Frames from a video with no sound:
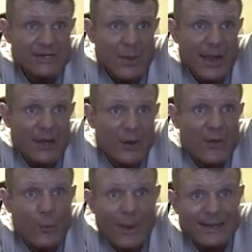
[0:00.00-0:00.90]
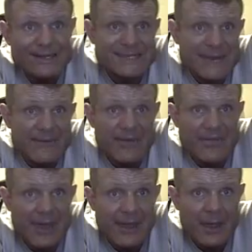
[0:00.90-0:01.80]
so I can do the weed and stevia
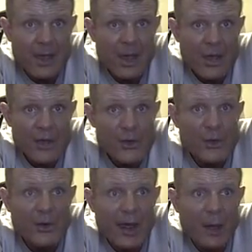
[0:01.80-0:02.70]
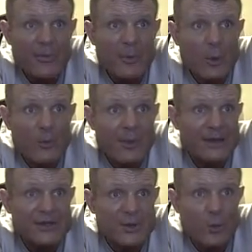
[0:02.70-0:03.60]
thing, you could help the
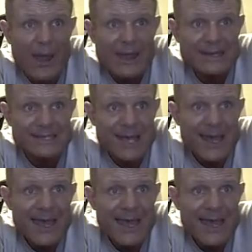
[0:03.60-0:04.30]
movement in two ways.